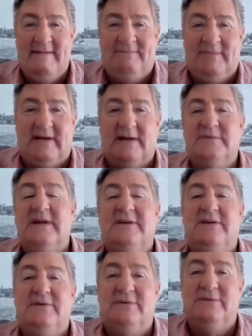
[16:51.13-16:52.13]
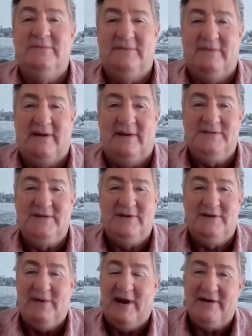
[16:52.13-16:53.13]
And I'm sent
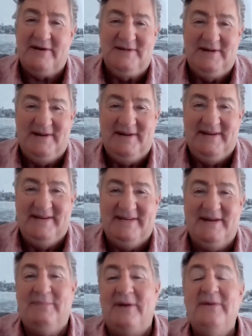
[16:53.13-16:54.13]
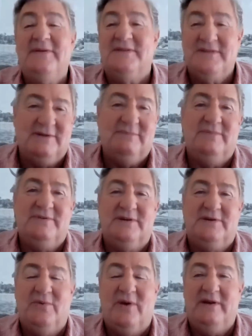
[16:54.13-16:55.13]
to barracks, depot, to
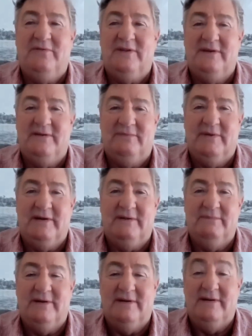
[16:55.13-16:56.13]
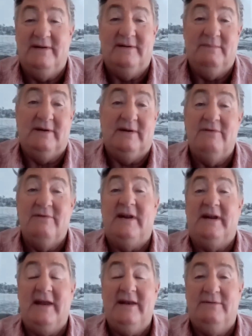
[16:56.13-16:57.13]
sit and wait for my
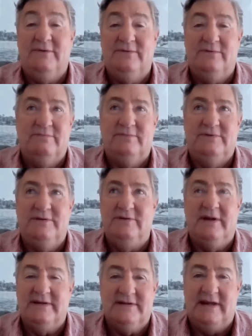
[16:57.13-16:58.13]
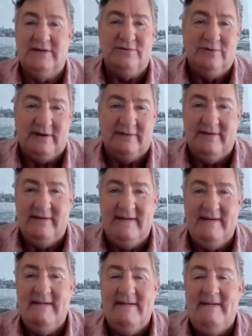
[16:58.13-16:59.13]
hearing date, which was 2 days hence or whatever.
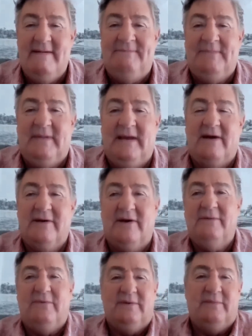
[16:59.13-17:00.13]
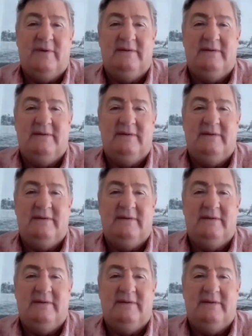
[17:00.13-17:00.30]
Anyway, I got one of